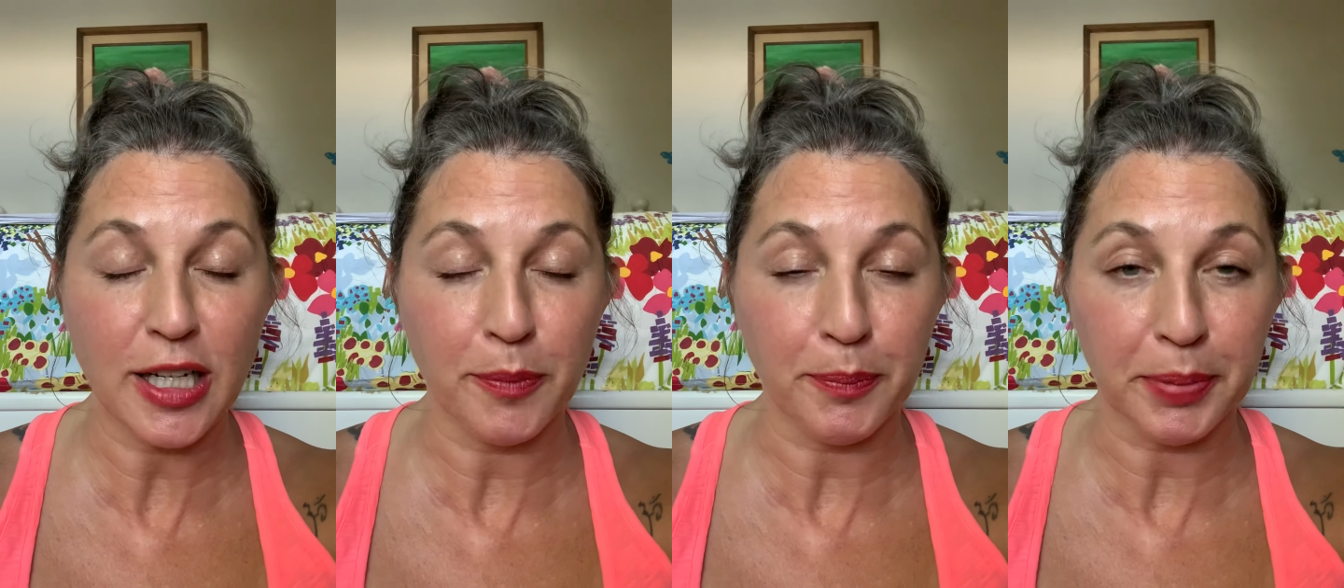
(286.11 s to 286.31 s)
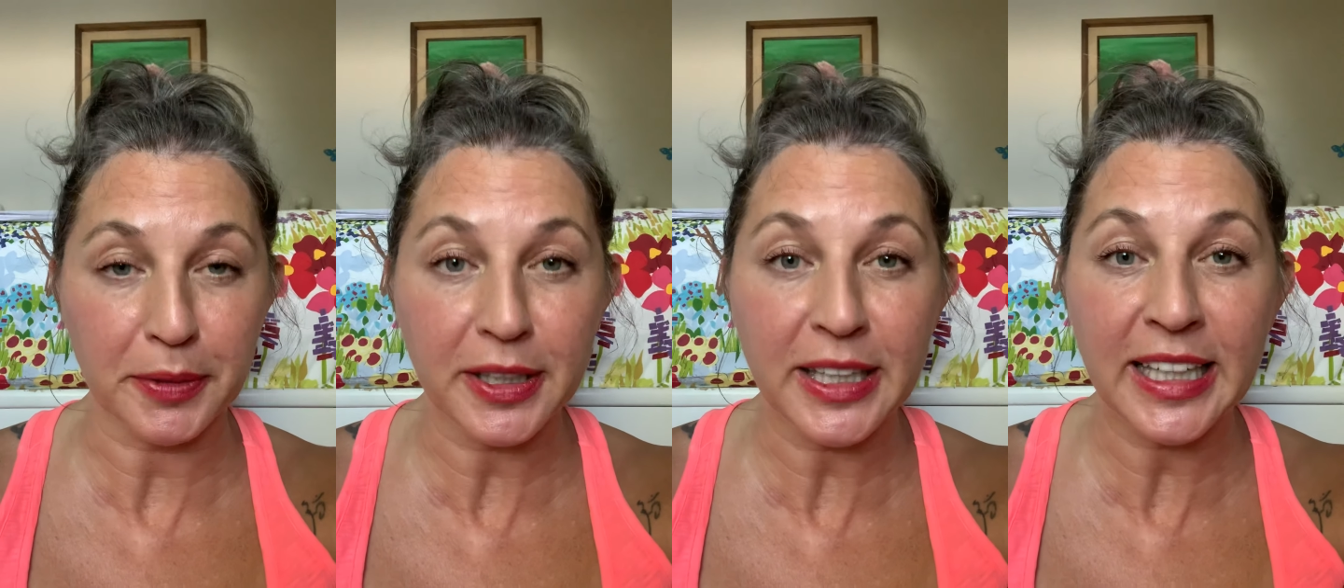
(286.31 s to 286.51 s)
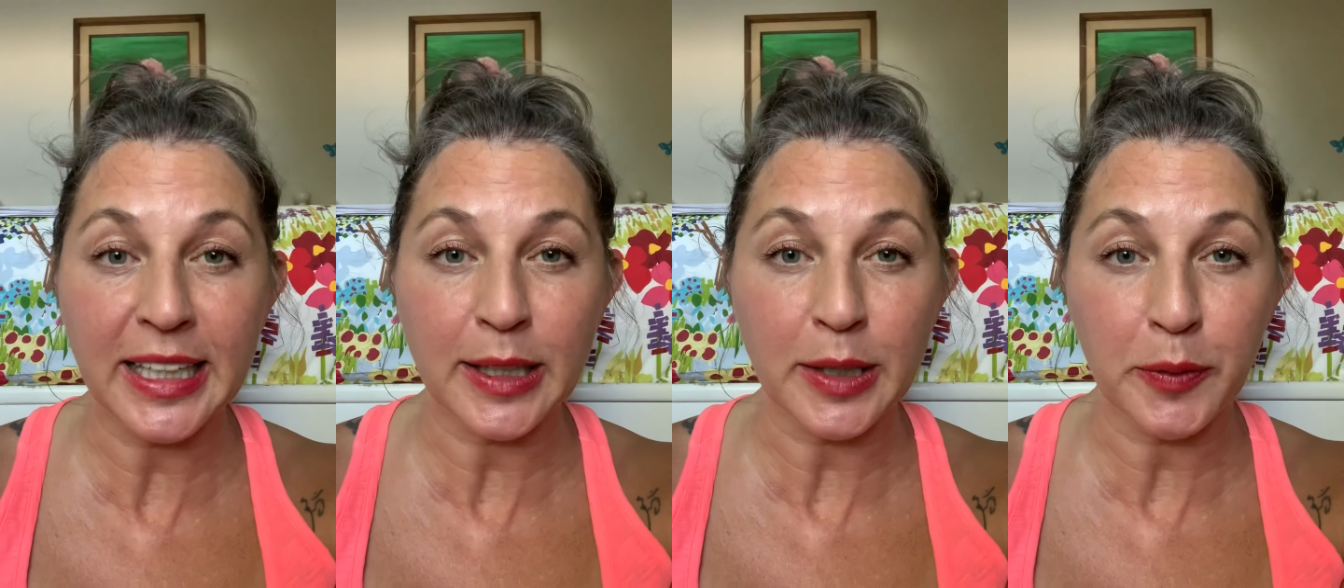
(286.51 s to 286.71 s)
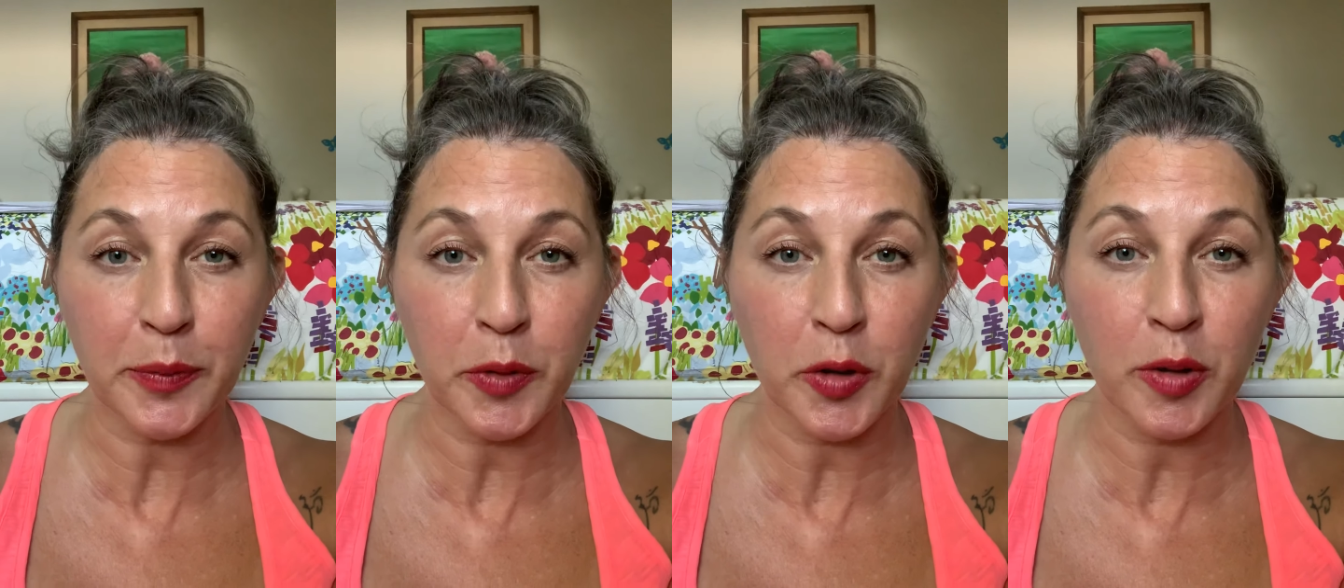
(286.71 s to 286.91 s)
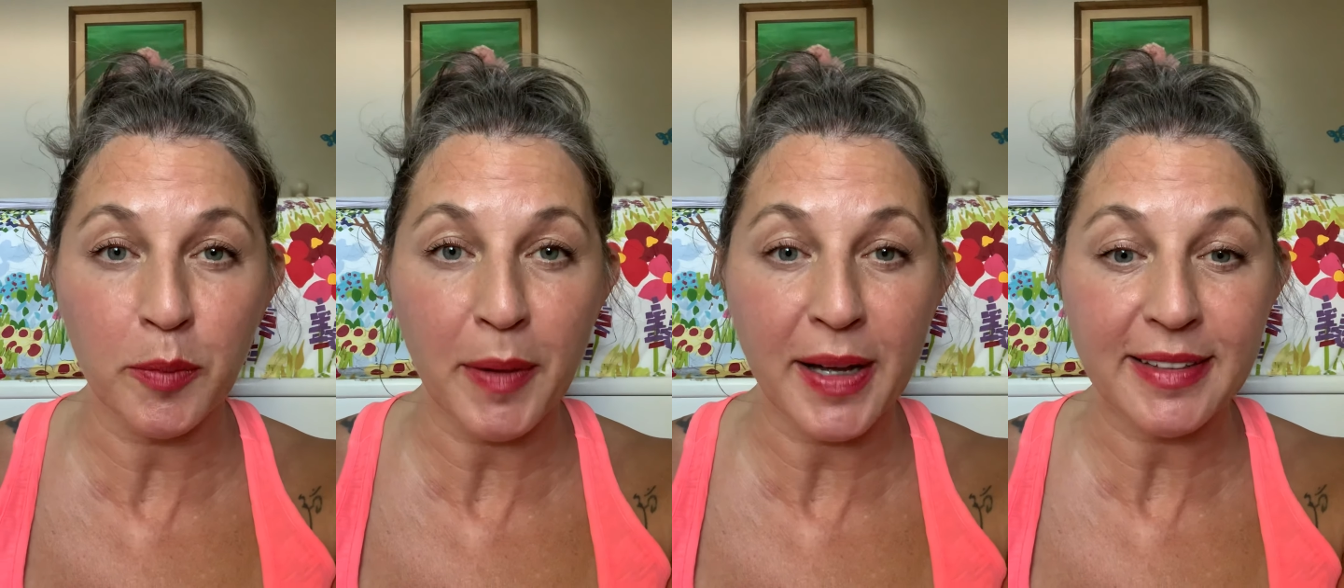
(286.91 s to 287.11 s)
completely
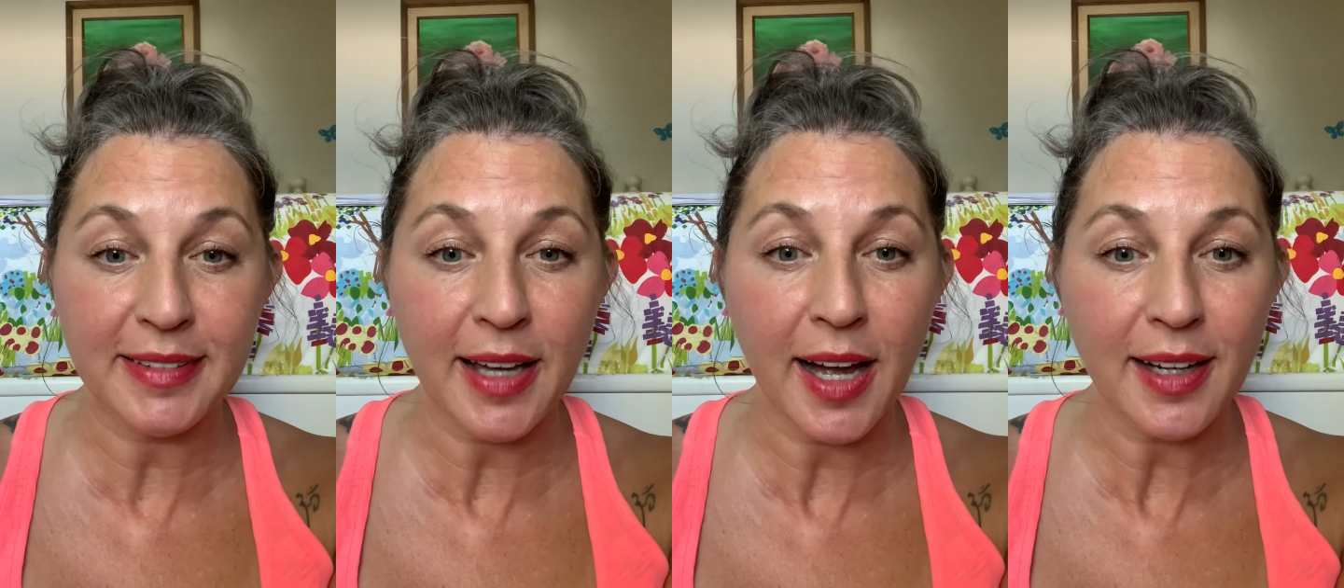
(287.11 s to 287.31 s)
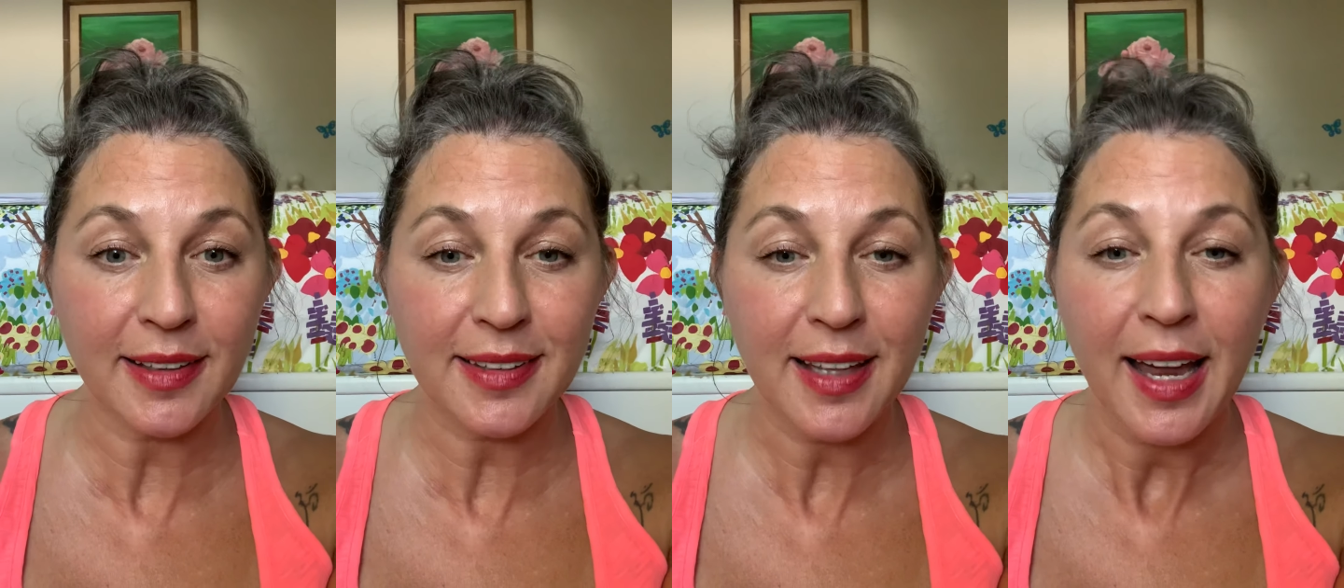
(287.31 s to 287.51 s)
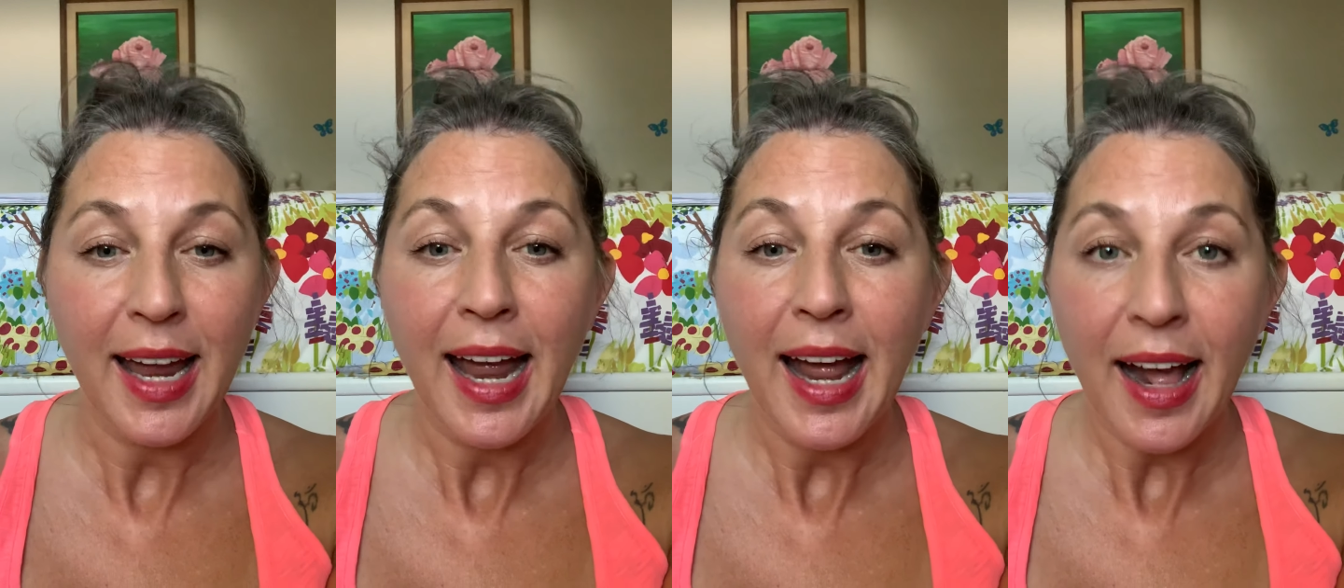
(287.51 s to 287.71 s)
ruined my socks